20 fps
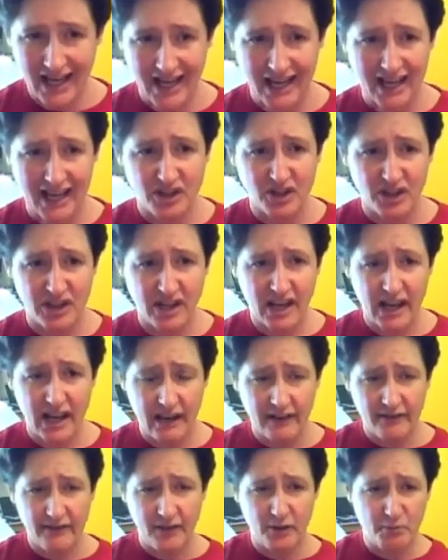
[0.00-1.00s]
I actually
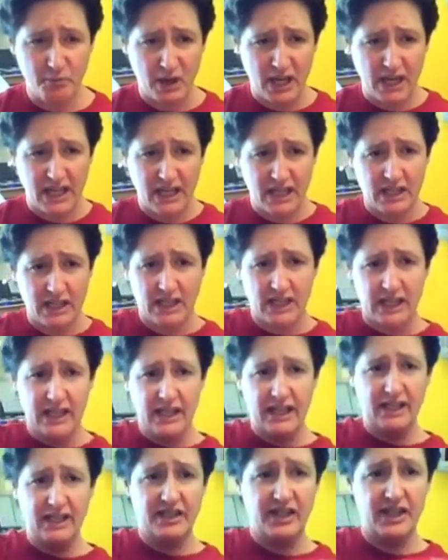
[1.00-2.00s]
have the pinky. You can
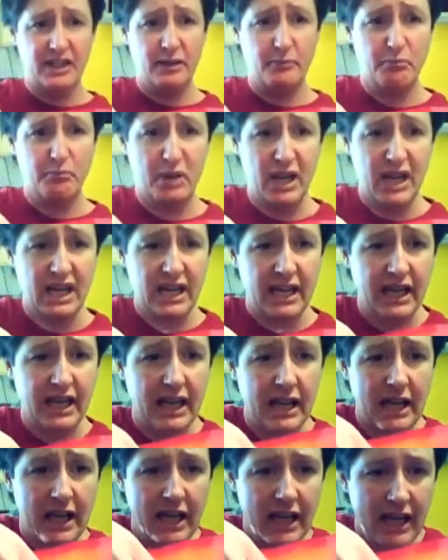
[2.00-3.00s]
kind of see the
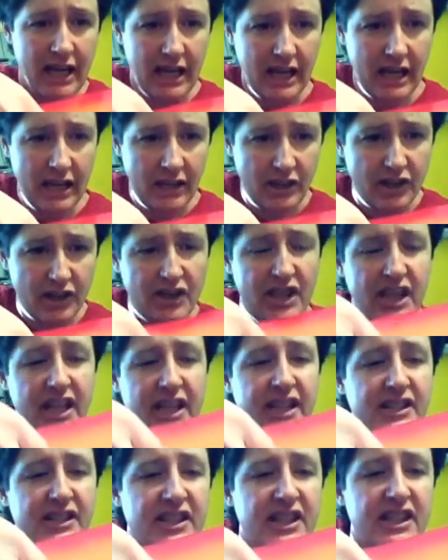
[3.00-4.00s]
pinky just
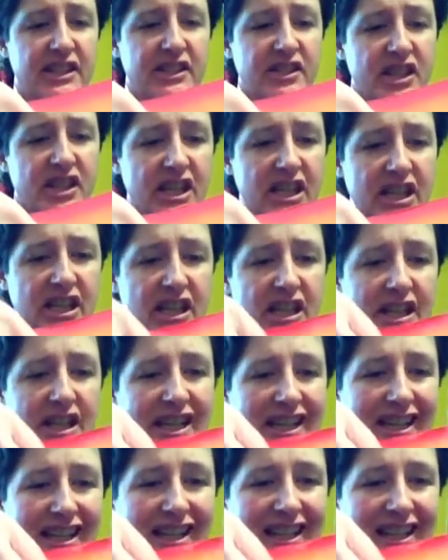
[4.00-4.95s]
kind of sits here.